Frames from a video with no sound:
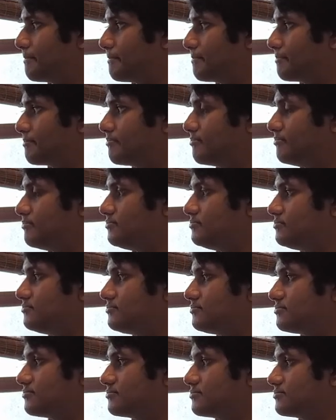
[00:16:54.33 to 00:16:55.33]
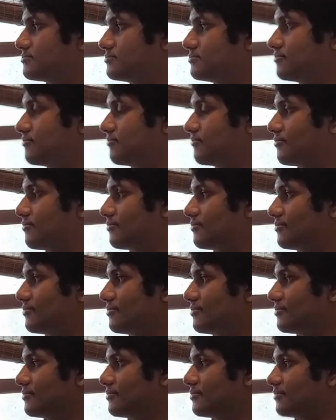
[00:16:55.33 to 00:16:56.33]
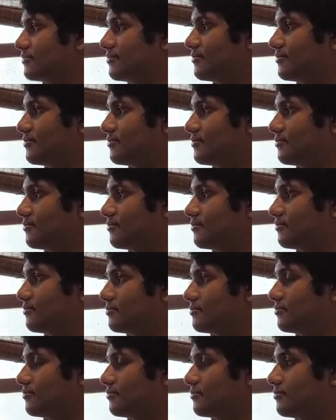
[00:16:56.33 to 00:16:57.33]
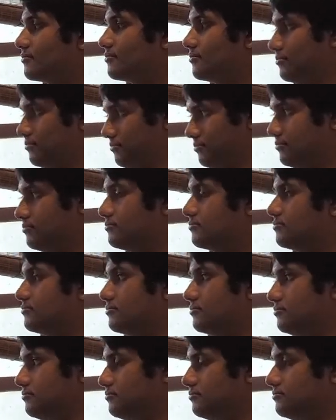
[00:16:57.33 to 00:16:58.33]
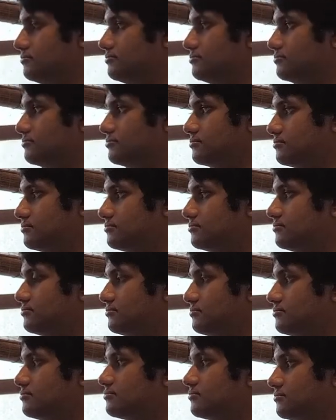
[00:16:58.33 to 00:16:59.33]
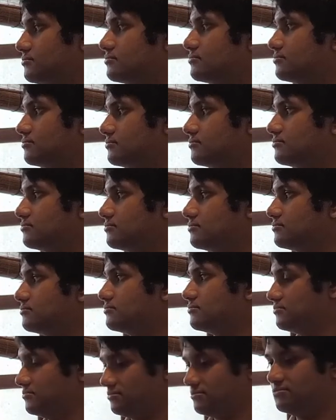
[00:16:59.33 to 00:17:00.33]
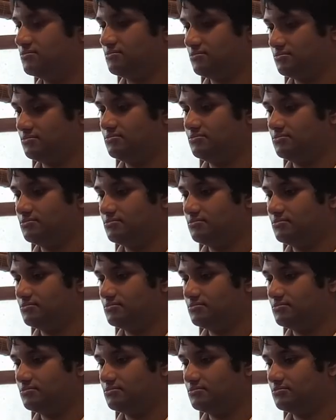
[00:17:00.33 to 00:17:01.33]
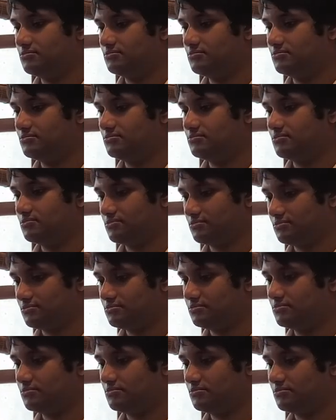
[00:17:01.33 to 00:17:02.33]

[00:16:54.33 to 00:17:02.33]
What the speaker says: (silent)